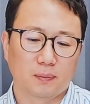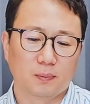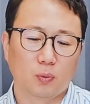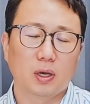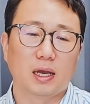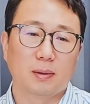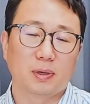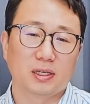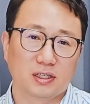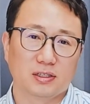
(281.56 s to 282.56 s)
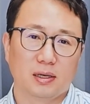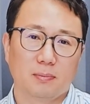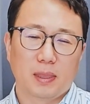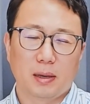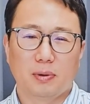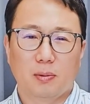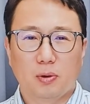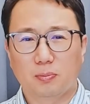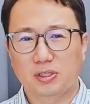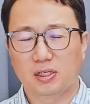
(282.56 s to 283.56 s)
What that means is that many
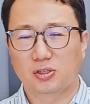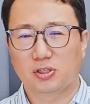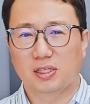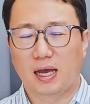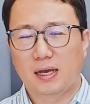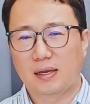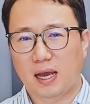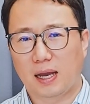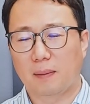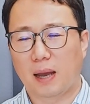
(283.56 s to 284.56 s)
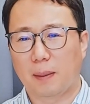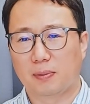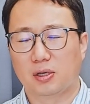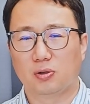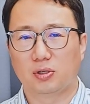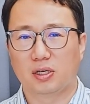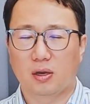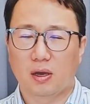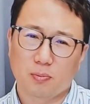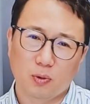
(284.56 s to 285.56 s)
people misunderstand. I am absolutely
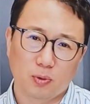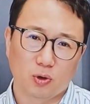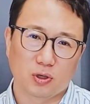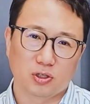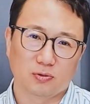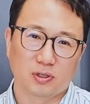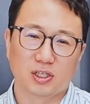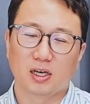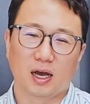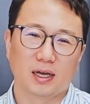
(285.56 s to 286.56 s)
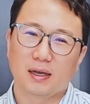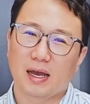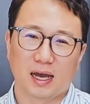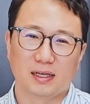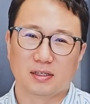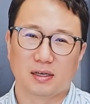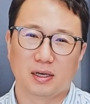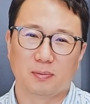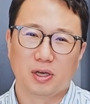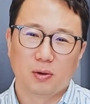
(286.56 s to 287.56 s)
not a proponent of a decline, as
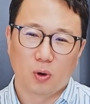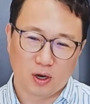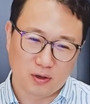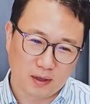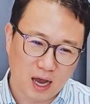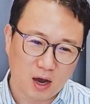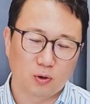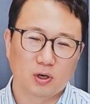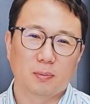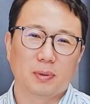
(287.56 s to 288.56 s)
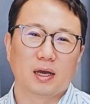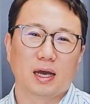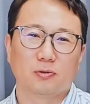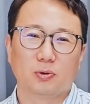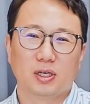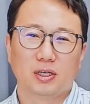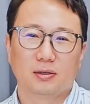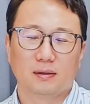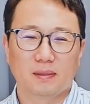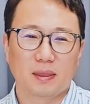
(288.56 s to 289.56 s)
Kim Ki-won. How could a bear advocate
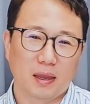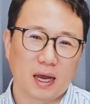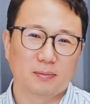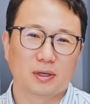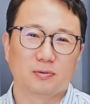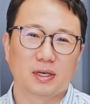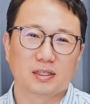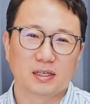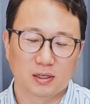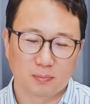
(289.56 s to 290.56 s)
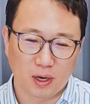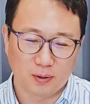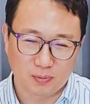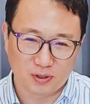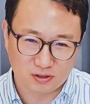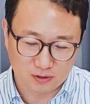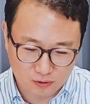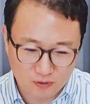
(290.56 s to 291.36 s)
have invested in apartments